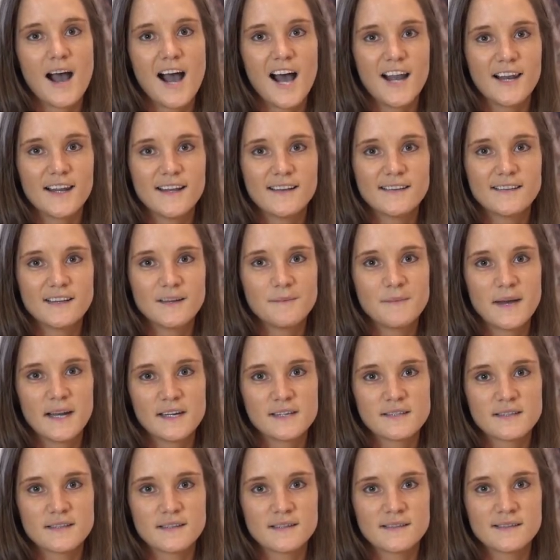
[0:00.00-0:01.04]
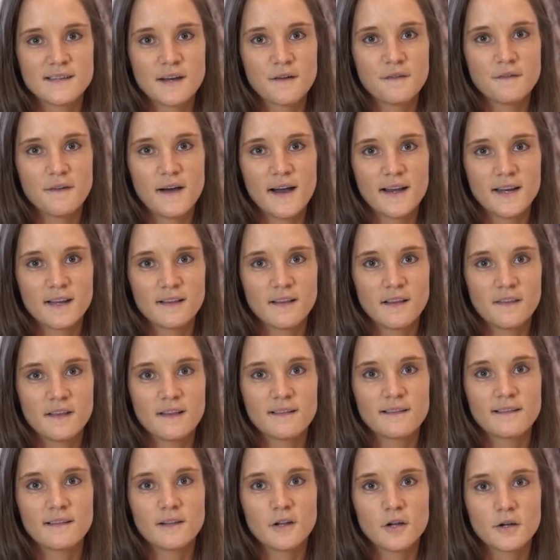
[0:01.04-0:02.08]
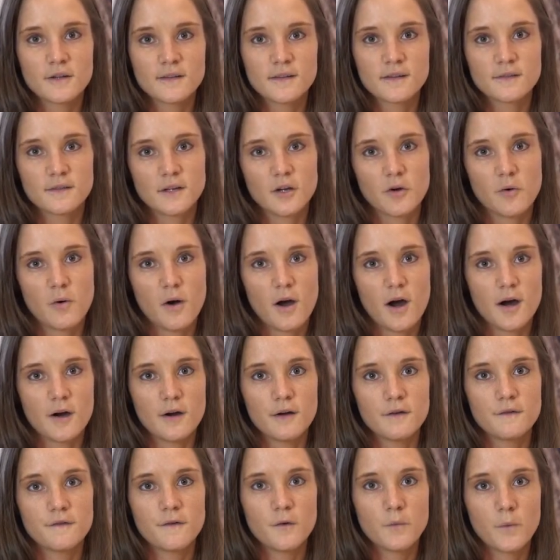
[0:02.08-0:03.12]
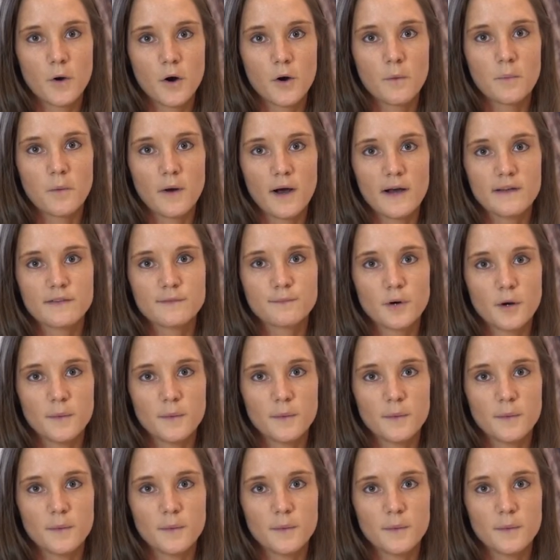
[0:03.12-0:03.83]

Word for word: Our leasing managers are finding that there's lots of inquiry for well-priced